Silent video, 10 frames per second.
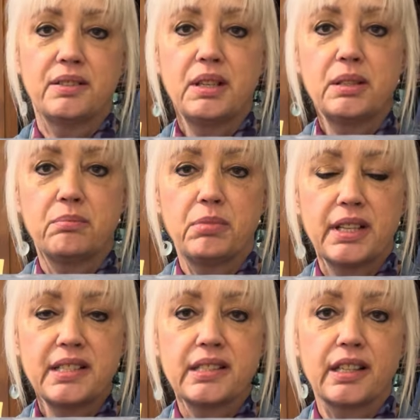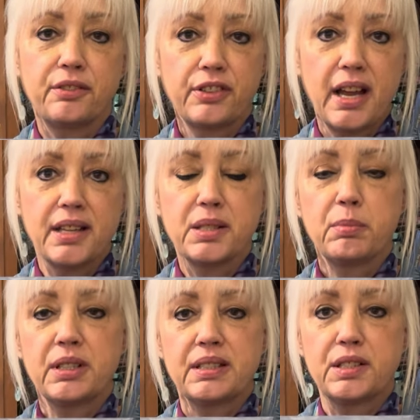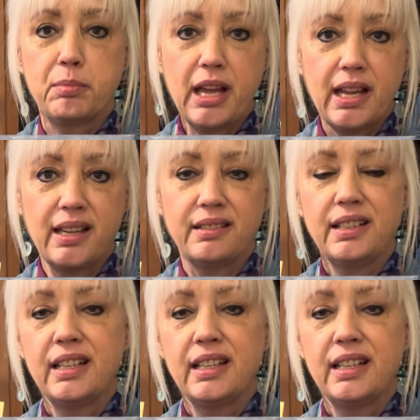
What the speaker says: in places like France, but Spain,